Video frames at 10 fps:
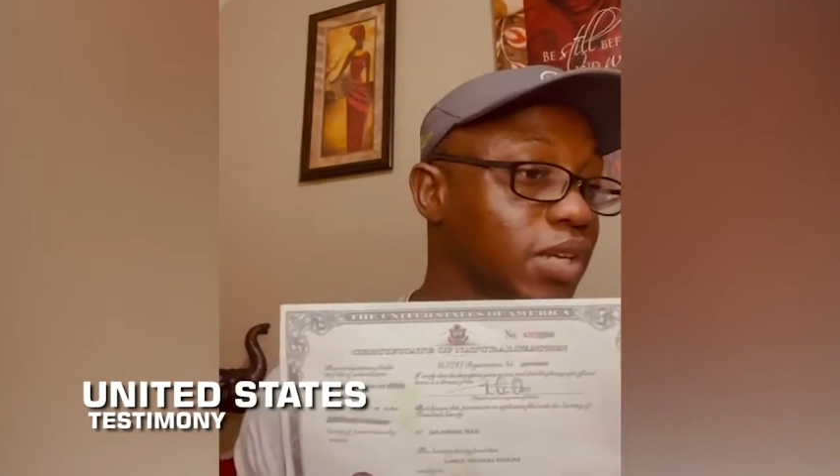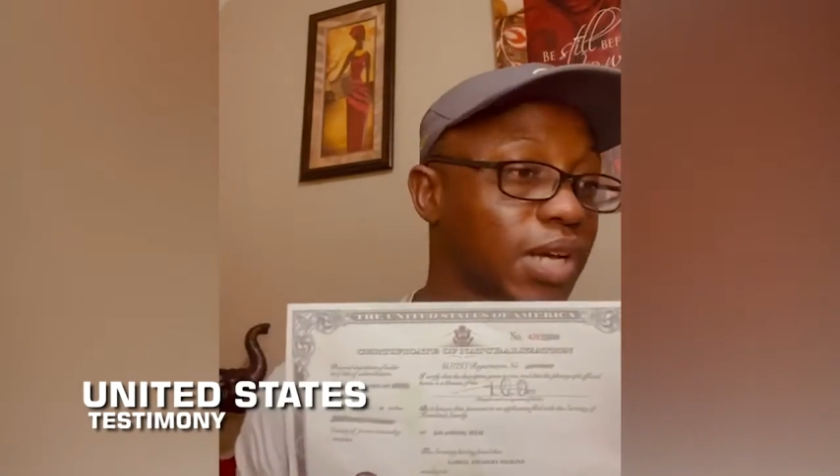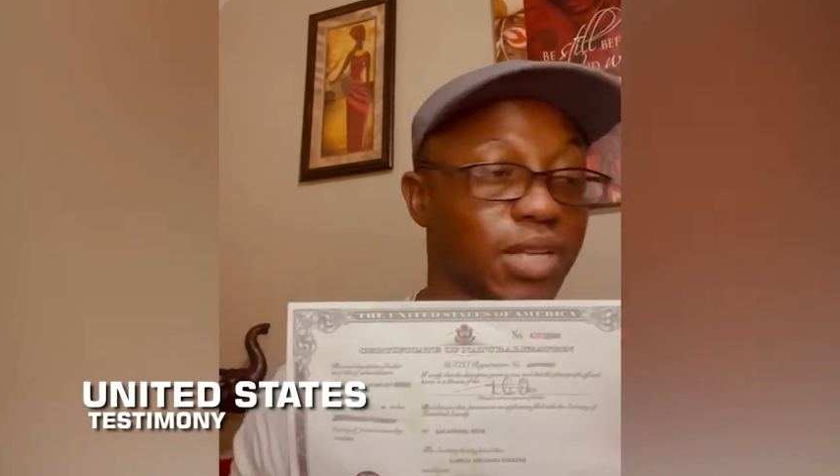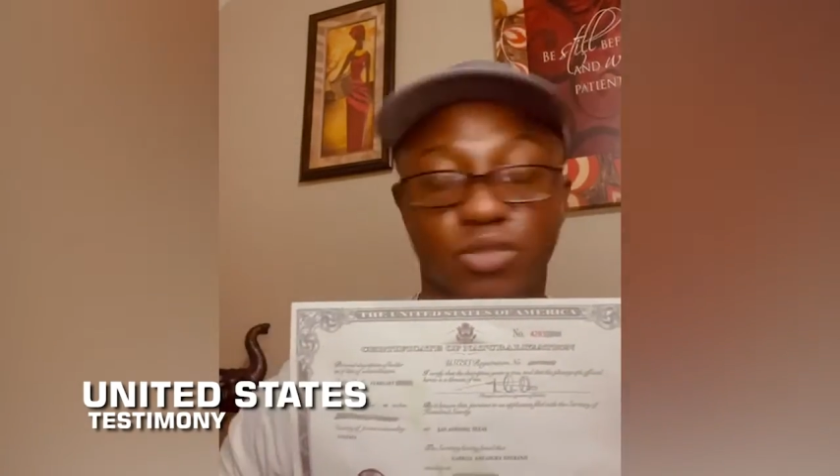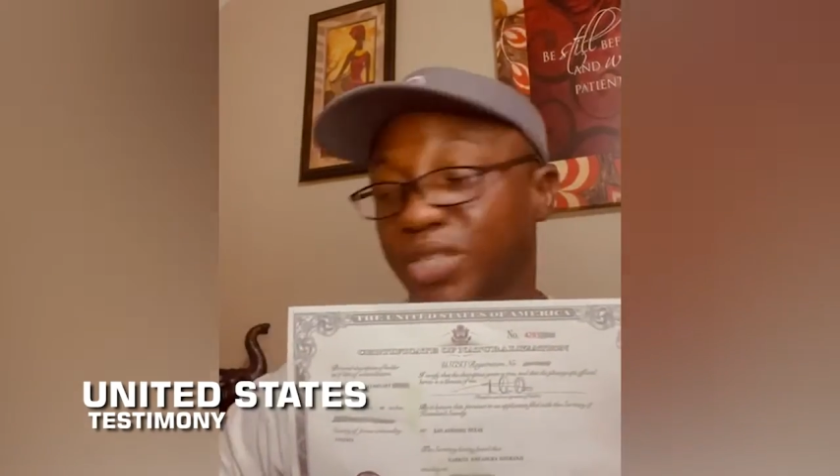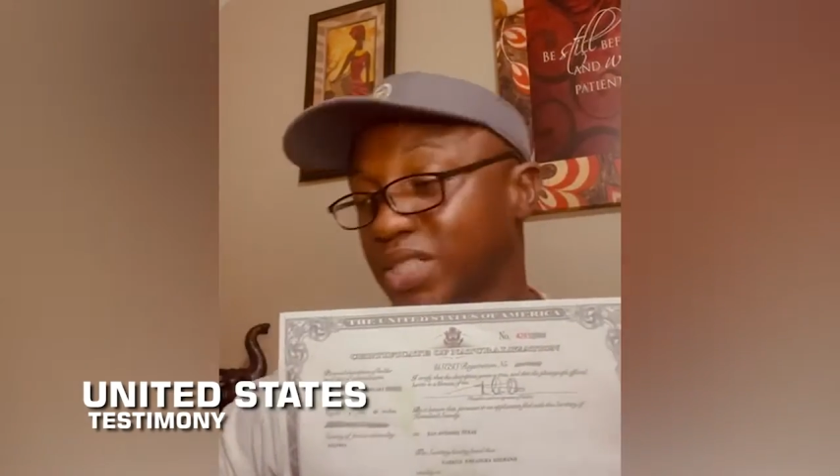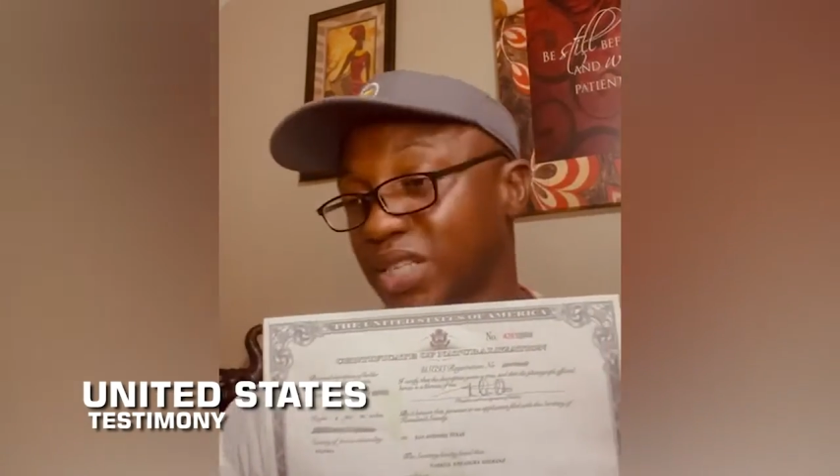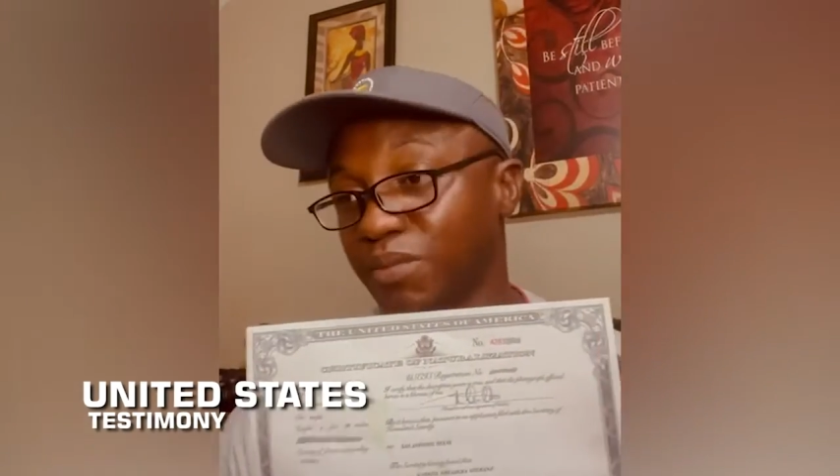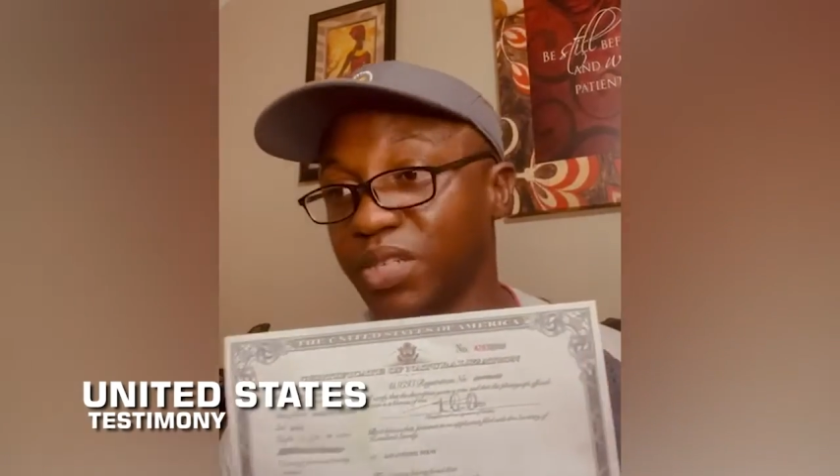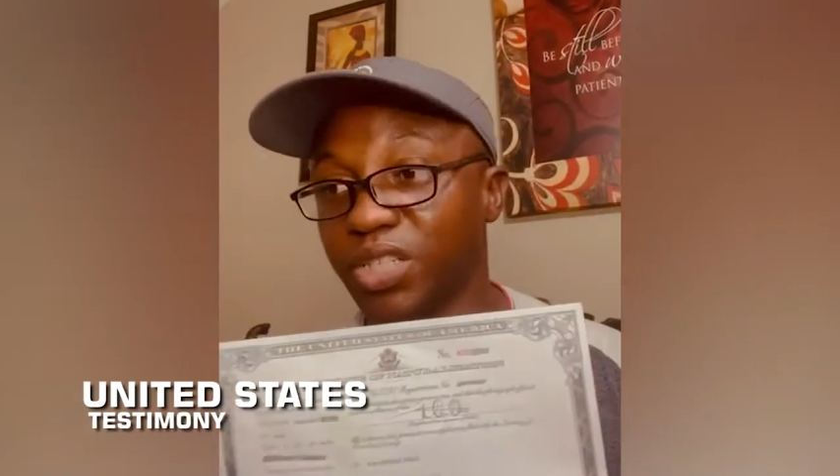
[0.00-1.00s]
cancel that
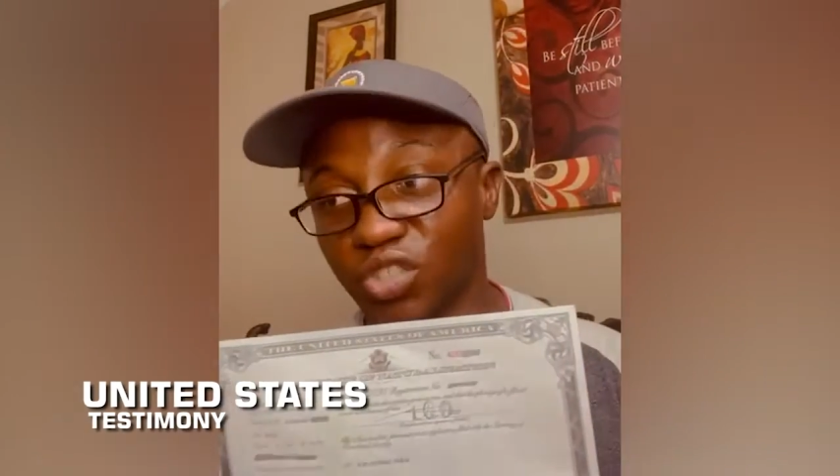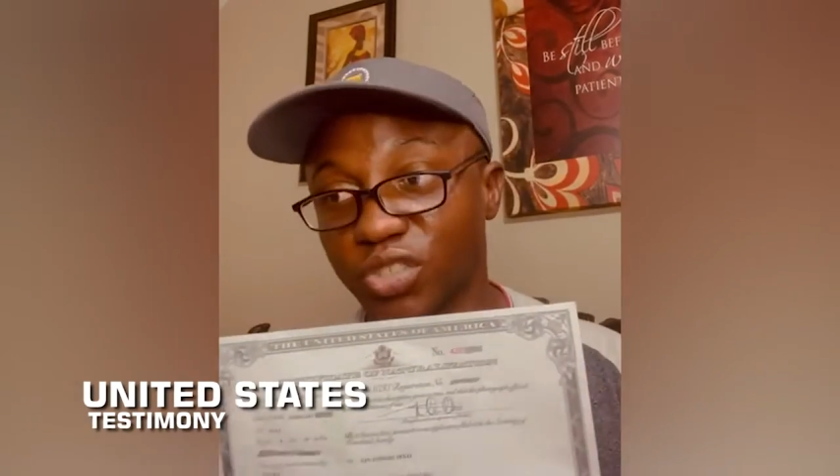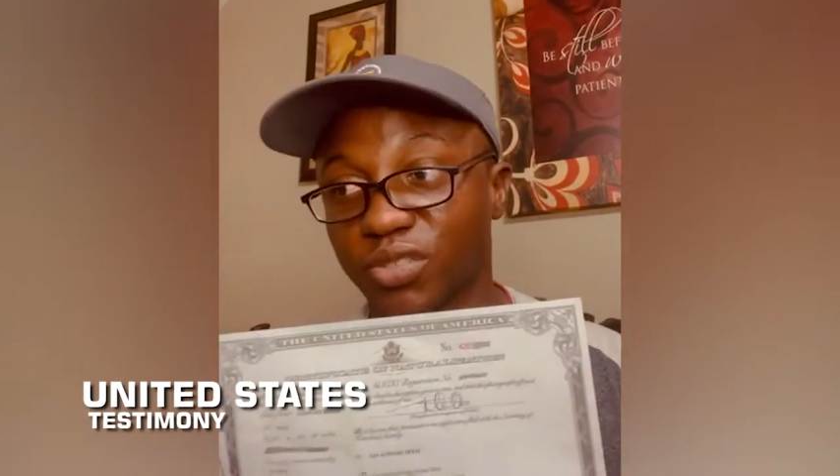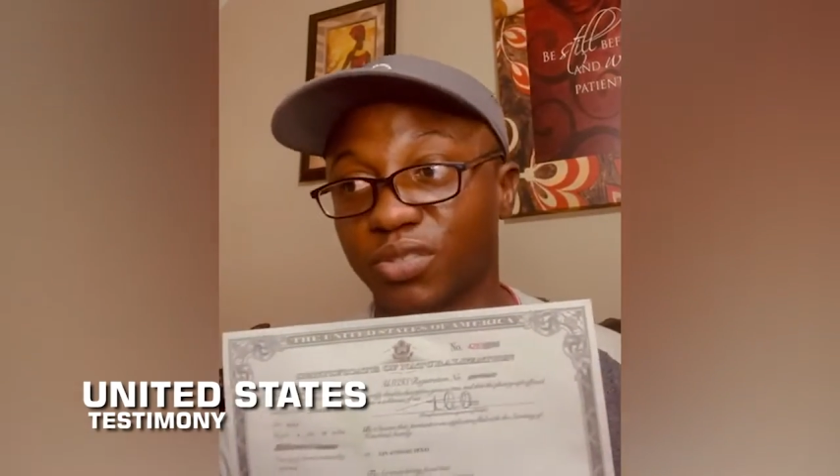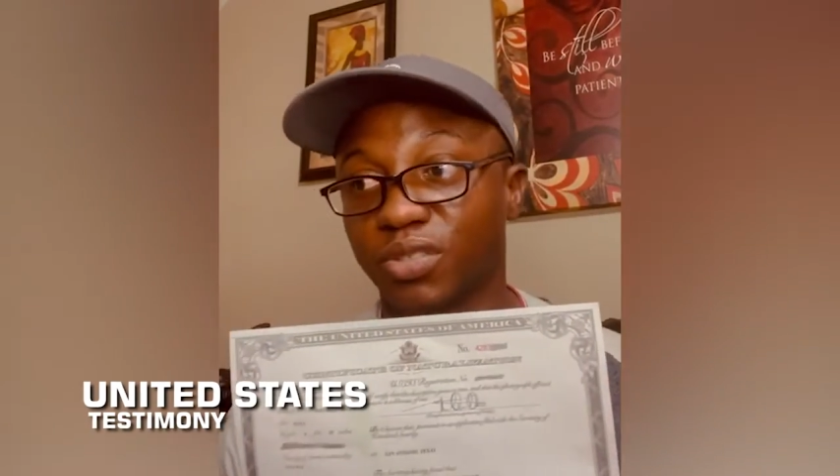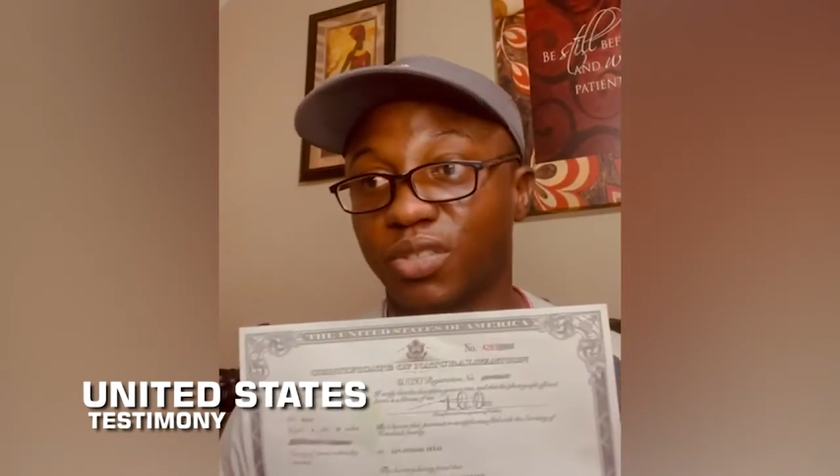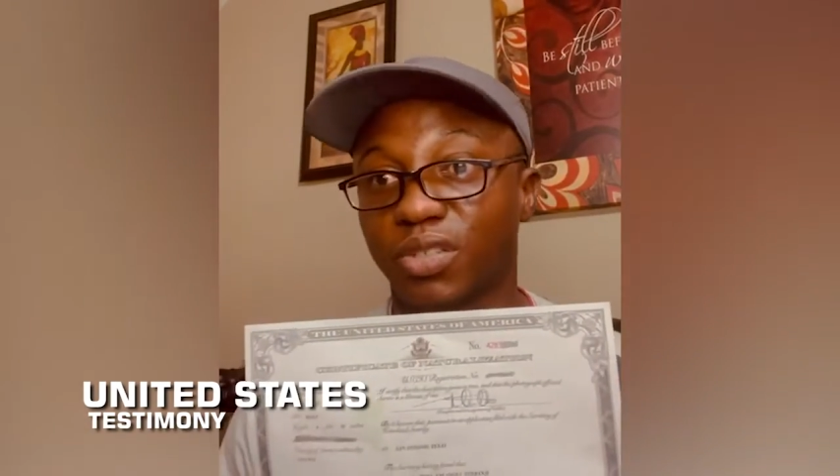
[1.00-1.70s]
termination,